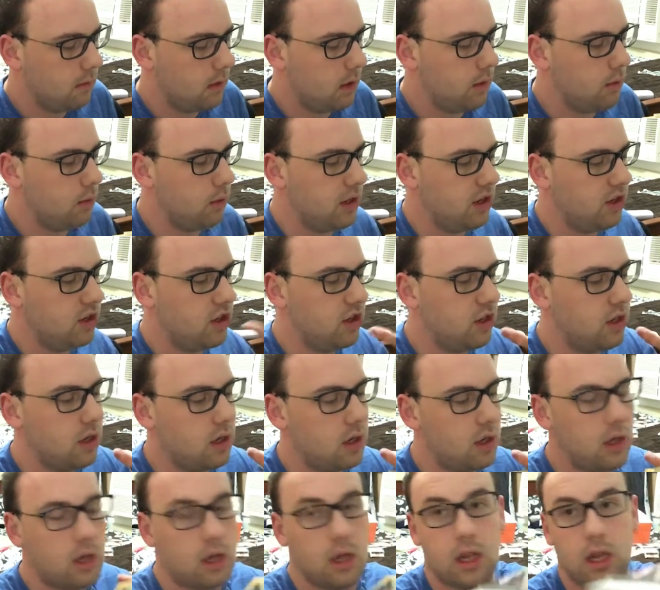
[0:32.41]
which
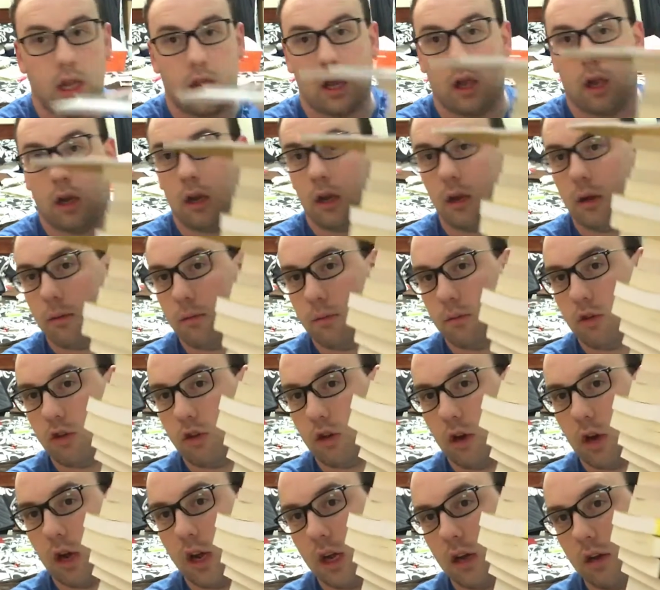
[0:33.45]
again I'm
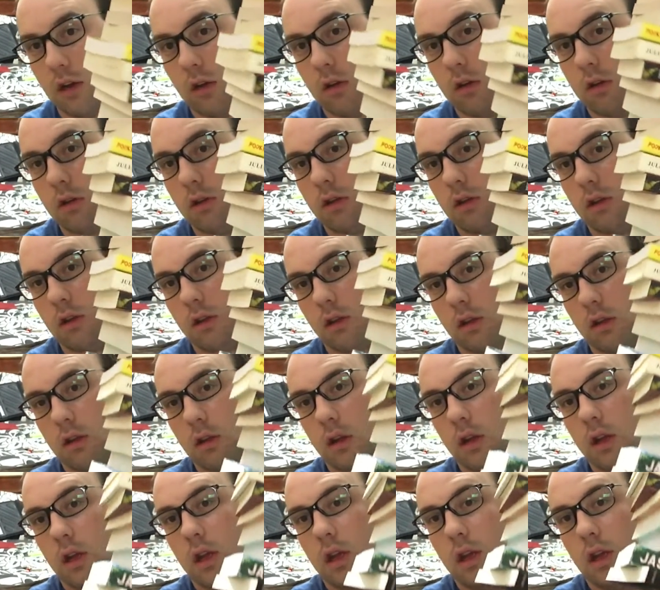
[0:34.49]
trying not to,
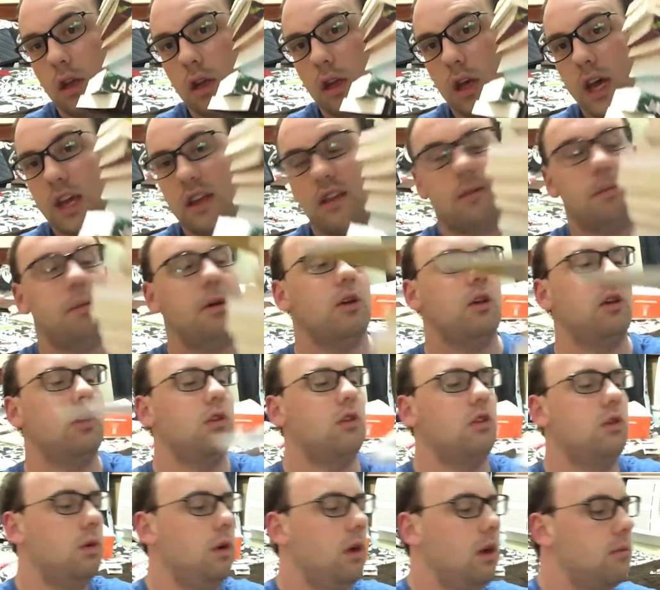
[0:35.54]
as per
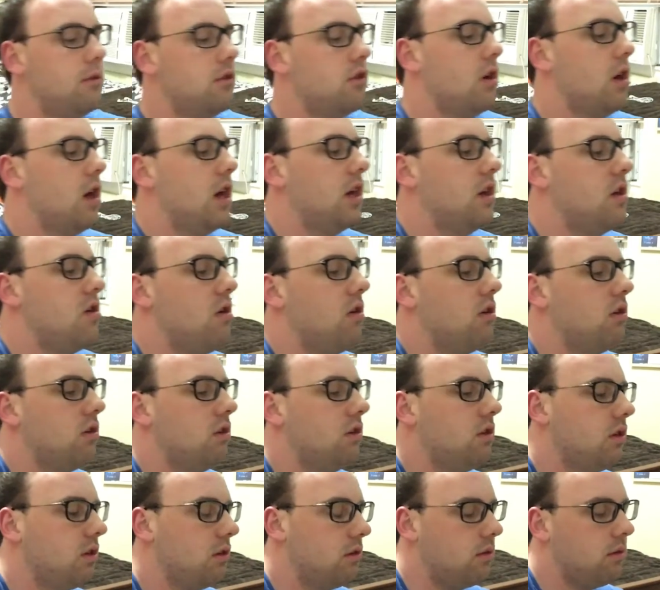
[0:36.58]
usual, I'm trying not
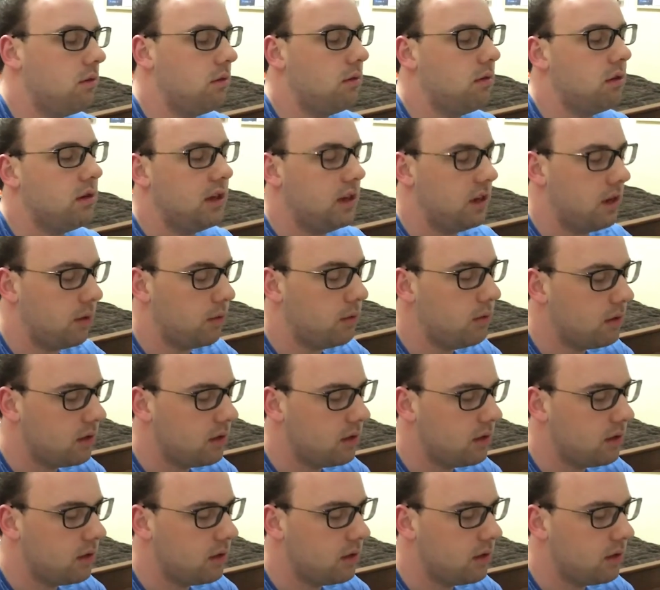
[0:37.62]
to, you know,